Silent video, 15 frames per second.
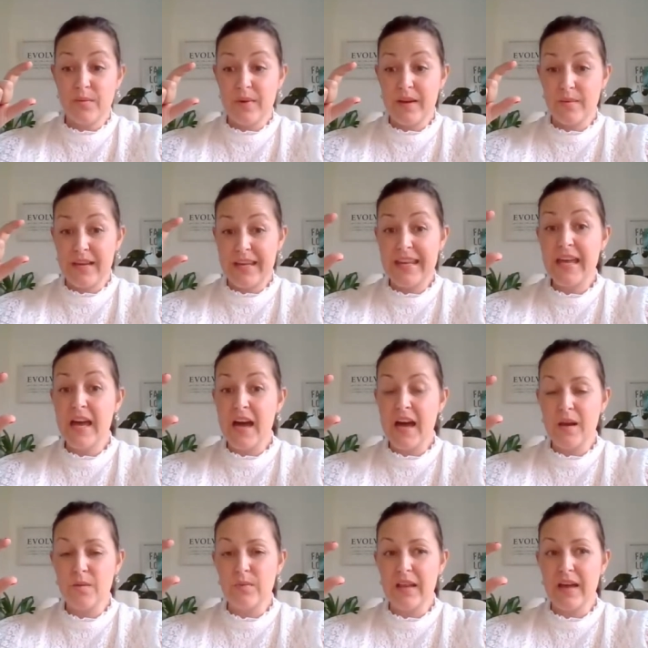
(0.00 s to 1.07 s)
we we're here
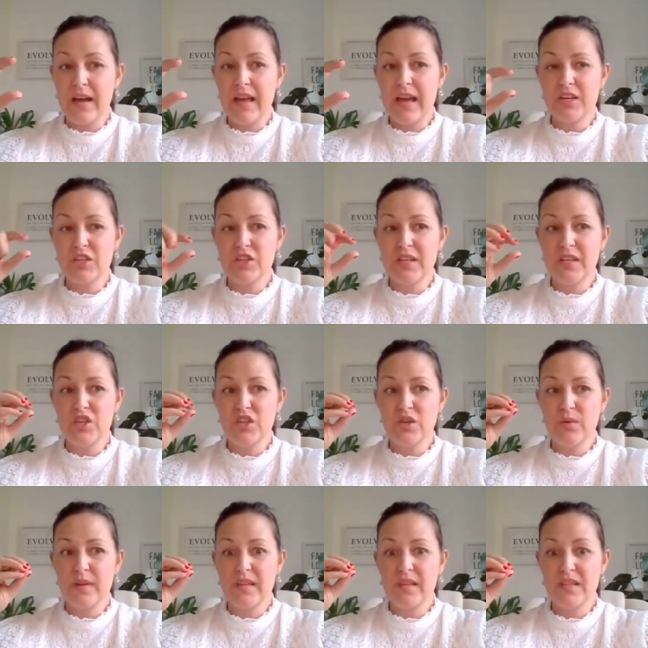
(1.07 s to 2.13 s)
and we're like, actually, do you
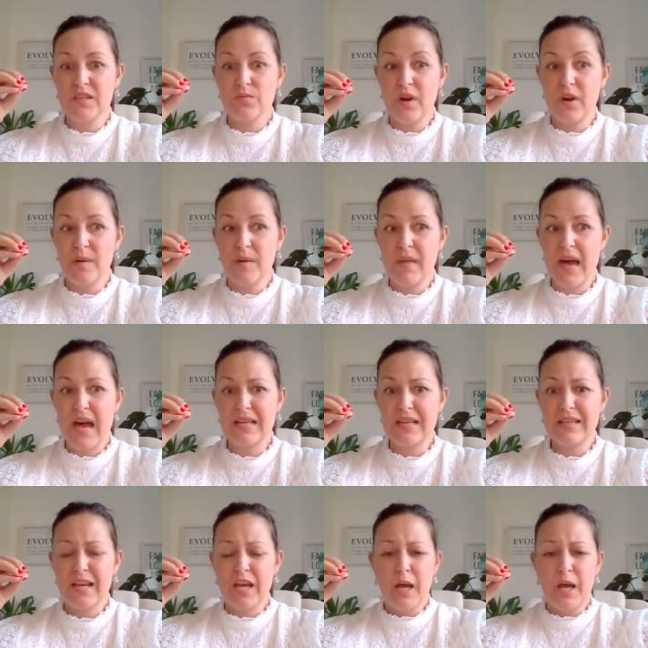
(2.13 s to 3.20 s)
know what? This is where I'm
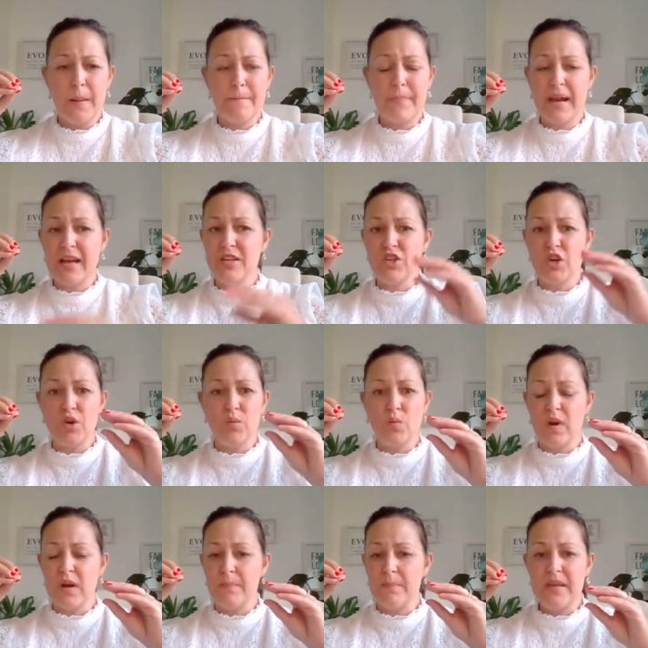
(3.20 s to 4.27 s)
at, but I don't
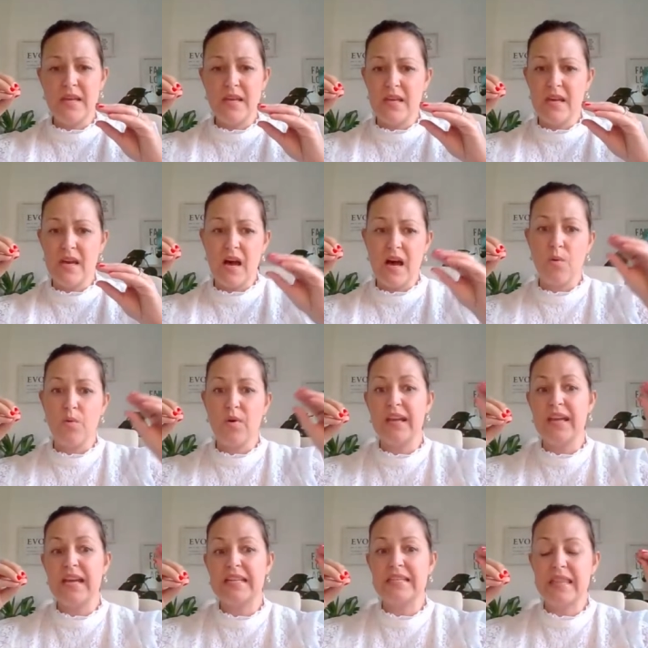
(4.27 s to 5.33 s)
want to be here. I want
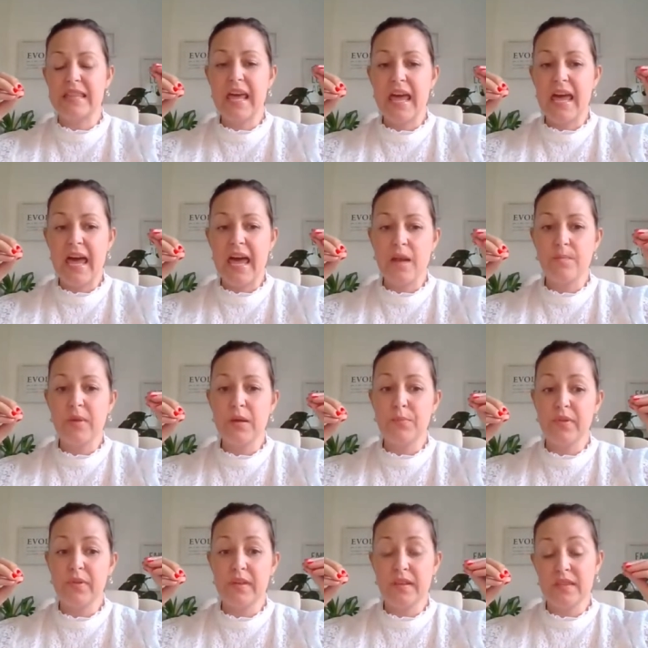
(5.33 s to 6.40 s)
to get to there. And
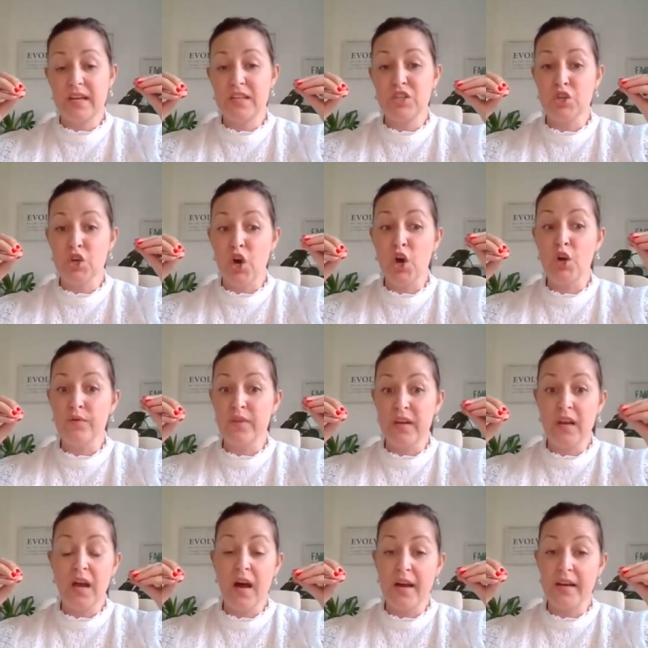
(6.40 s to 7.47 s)
people think that it's an
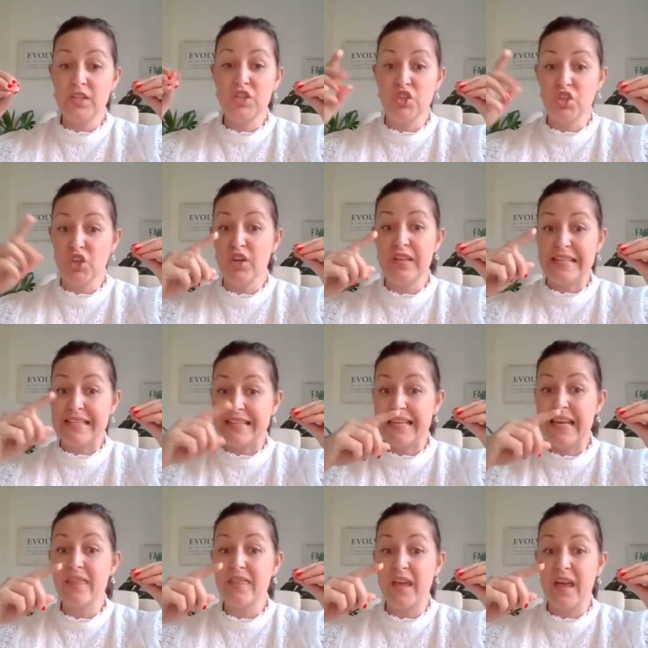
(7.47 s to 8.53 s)
overnight journey to
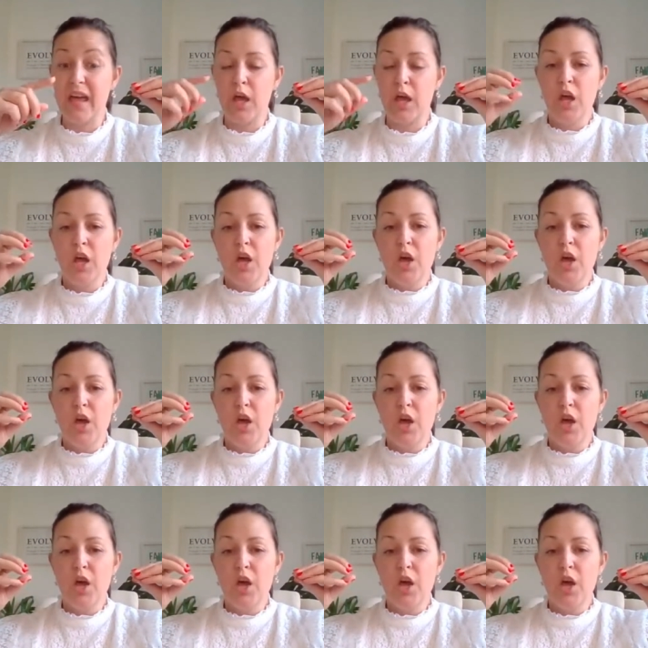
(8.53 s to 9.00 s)
get there.